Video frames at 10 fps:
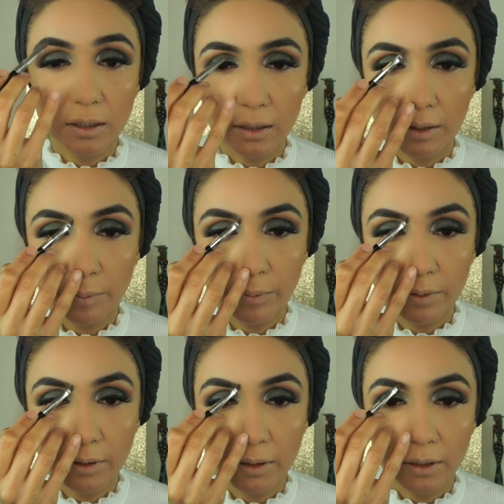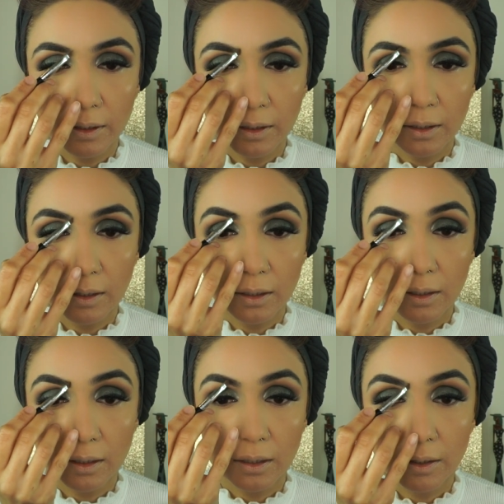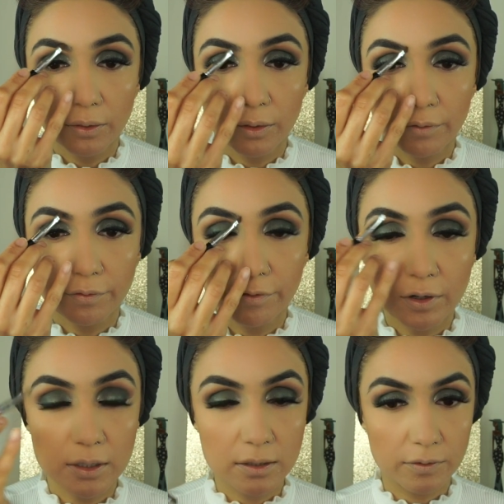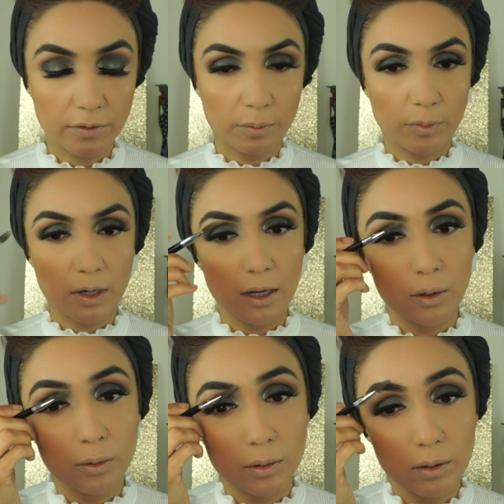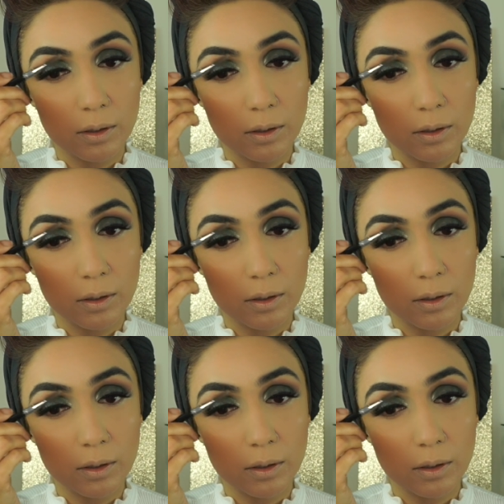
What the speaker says: I apply in the front of the brow.